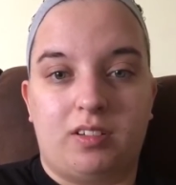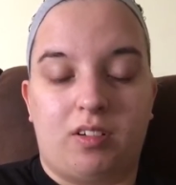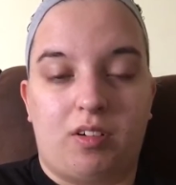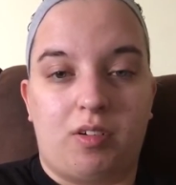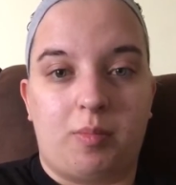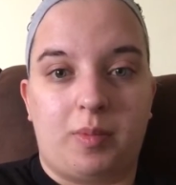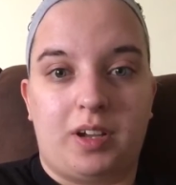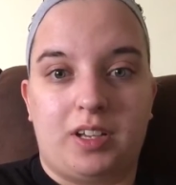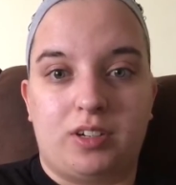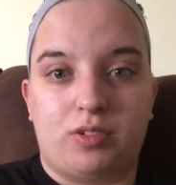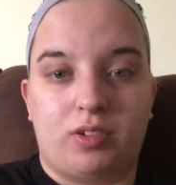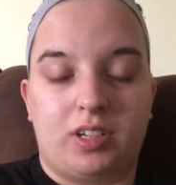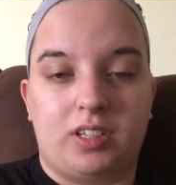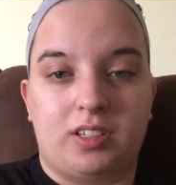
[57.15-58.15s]
all my
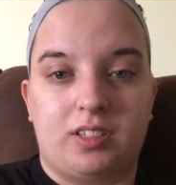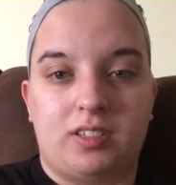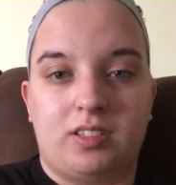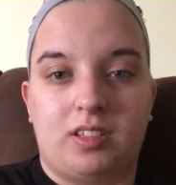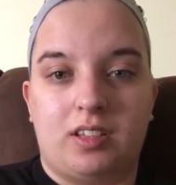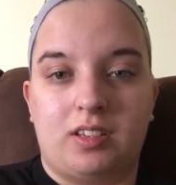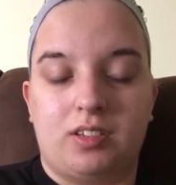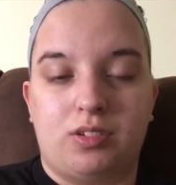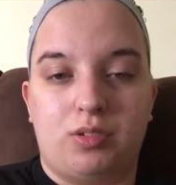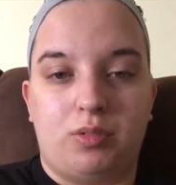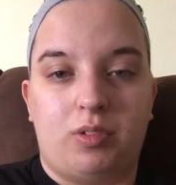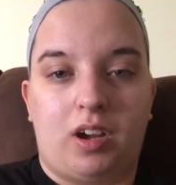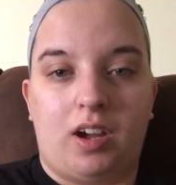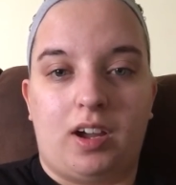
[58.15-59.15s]
trust
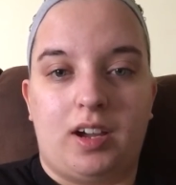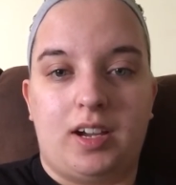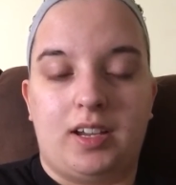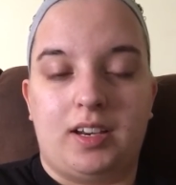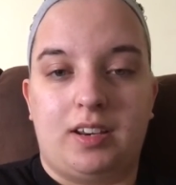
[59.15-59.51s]
into God